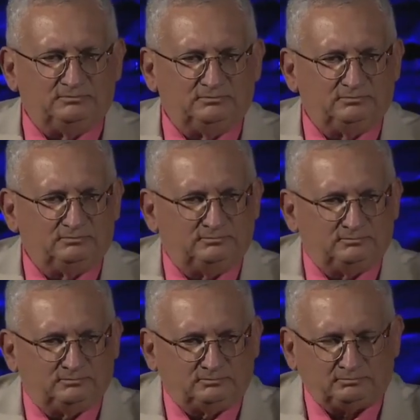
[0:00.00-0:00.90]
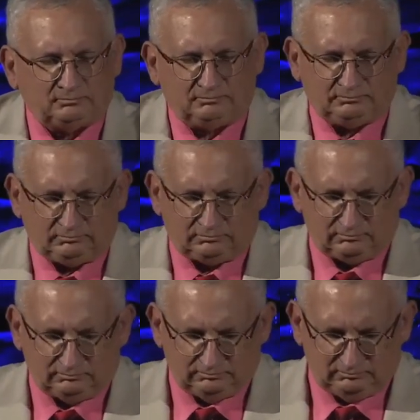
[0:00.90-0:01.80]

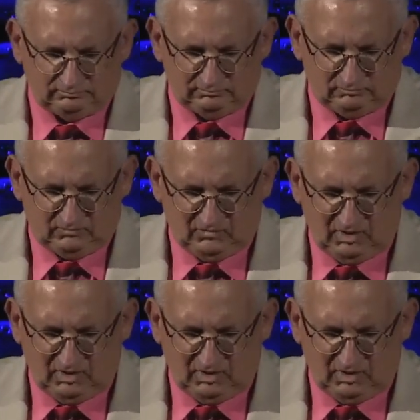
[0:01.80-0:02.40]
[no speech]